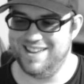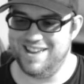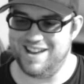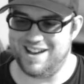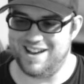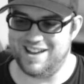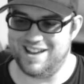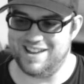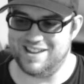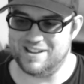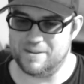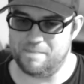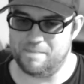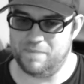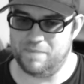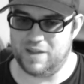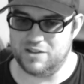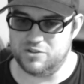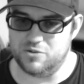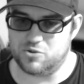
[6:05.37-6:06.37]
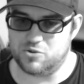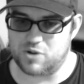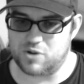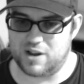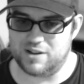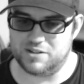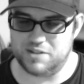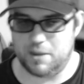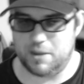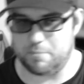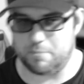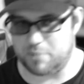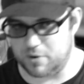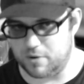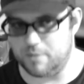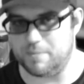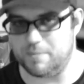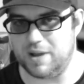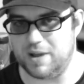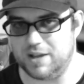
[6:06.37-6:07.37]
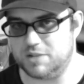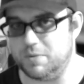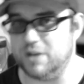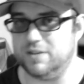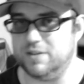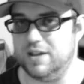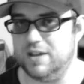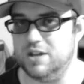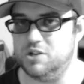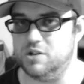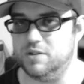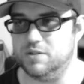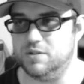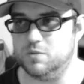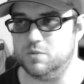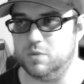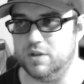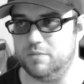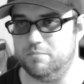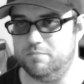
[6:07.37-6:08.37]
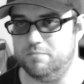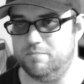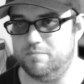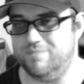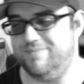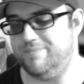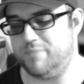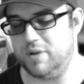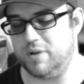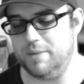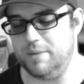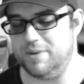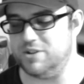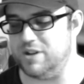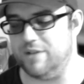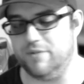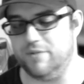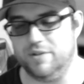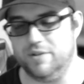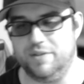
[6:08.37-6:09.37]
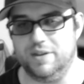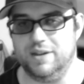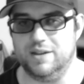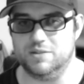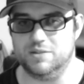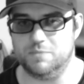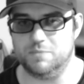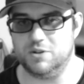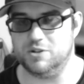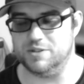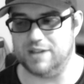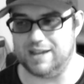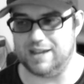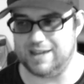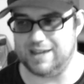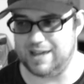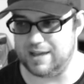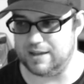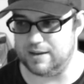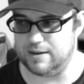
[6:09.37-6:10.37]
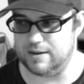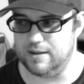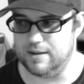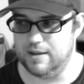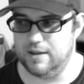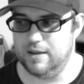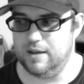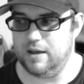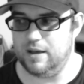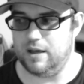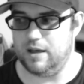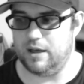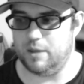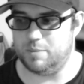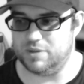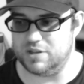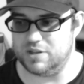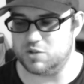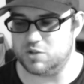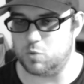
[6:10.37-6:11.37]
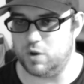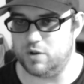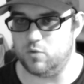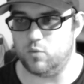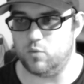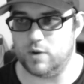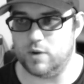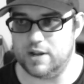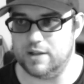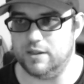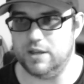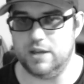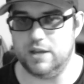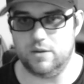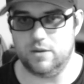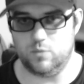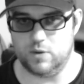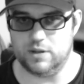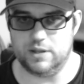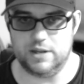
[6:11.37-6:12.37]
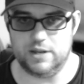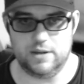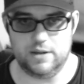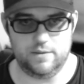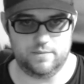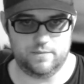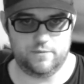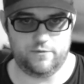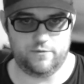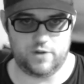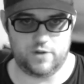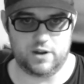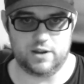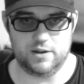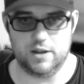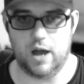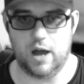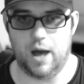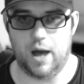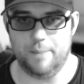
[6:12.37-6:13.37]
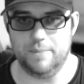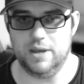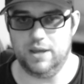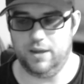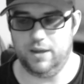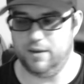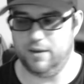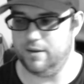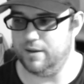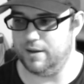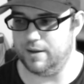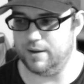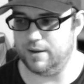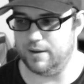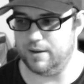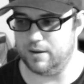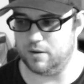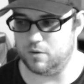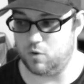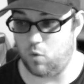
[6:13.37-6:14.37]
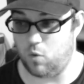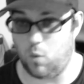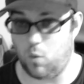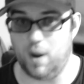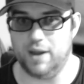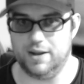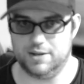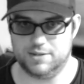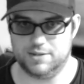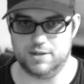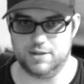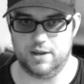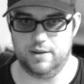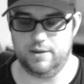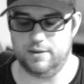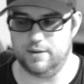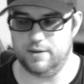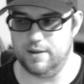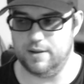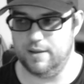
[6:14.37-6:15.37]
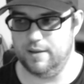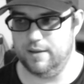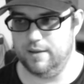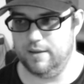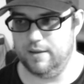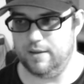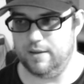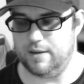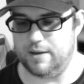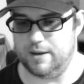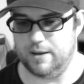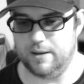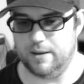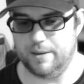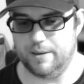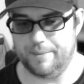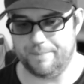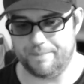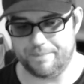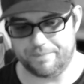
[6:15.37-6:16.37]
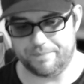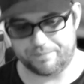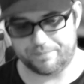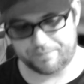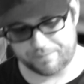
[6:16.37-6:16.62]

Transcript: I um I do try to temper my expectations with pretty much everything as much as I can. Uh, but this one really, really fucking got me uh, quite excited. Um,